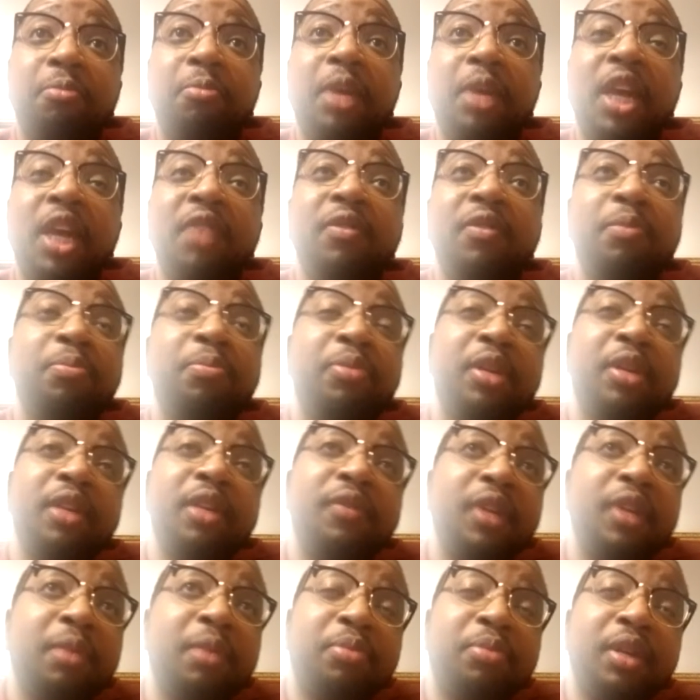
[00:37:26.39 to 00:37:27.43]
even
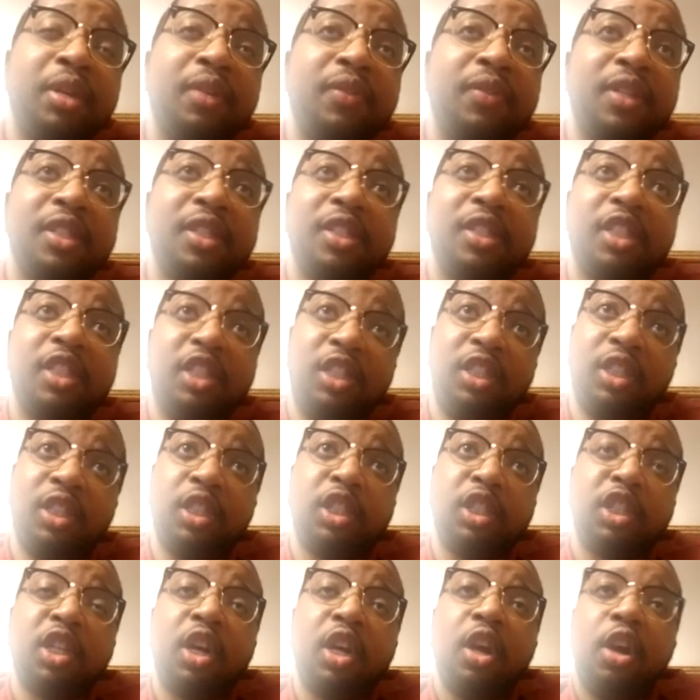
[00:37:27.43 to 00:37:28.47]
in previous seasons,